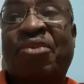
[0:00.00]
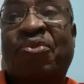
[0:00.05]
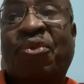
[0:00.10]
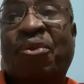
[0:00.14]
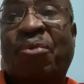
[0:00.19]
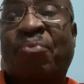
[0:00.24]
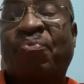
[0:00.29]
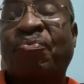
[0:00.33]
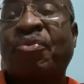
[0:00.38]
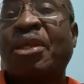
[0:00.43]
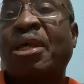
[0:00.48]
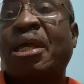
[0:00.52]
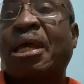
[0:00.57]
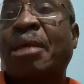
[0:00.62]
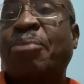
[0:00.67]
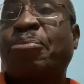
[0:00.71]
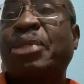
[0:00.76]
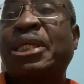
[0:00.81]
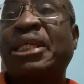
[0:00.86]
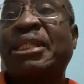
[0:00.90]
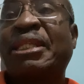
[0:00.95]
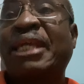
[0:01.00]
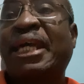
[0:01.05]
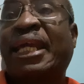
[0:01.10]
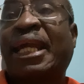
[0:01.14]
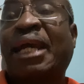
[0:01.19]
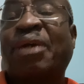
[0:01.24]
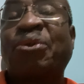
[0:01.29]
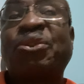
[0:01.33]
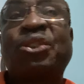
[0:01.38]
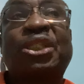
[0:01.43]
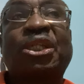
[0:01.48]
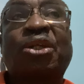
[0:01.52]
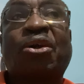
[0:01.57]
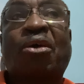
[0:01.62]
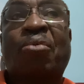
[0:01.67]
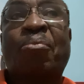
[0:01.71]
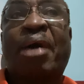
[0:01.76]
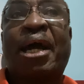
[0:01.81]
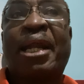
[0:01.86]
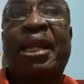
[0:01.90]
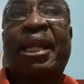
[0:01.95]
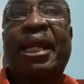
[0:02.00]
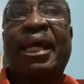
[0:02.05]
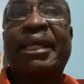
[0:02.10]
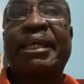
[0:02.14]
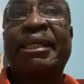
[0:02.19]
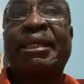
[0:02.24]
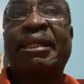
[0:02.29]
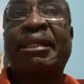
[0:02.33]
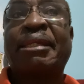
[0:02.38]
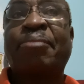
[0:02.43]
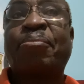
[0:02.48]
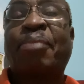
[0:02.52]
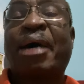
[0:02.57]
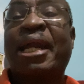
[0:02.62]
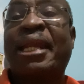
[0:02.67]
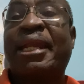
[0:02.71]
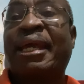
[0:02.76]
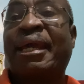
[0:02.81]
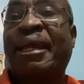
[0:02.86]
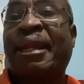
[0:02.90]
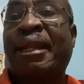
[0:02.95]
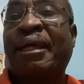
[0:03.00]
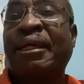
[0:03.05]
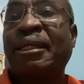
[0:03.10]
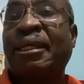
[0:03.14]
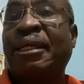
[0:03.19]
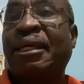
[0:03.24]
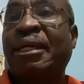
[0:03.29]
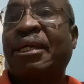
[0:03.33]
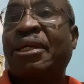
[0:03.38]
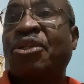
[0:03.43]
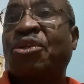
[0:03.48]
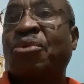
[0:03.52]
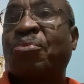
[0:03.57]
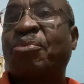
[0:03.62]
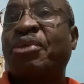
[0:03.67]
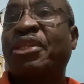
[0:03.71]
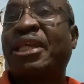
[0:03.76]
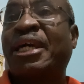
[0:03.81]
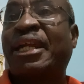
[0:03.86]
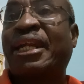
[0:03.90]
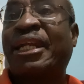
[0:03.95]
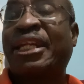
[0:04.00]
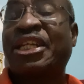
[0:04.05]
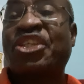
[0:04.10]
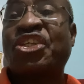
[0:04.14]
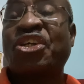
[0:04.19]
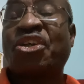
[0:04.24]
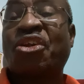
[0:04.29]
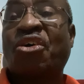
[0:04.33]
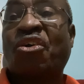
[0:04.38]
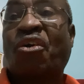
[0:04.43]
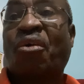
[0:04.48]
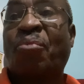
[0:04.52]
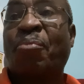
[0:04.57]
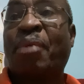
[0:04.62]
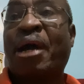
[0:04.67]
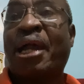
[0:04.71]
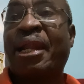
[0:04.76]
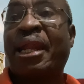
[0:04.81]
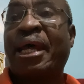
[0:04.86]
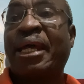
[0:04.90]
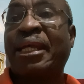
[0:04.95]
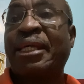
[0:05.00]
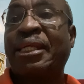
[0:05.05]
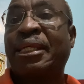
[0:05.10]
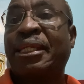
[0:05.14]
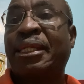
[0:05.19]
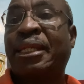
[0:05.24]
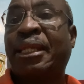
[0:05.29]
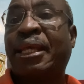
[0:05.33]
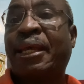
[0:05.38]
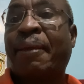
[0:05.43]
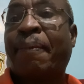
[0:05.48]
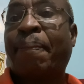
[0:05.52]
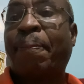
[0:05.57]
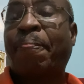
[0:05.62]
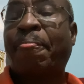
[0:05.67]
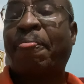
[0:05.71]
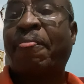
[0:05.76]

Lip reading: from being the county commander in Mandera to be the regional commander in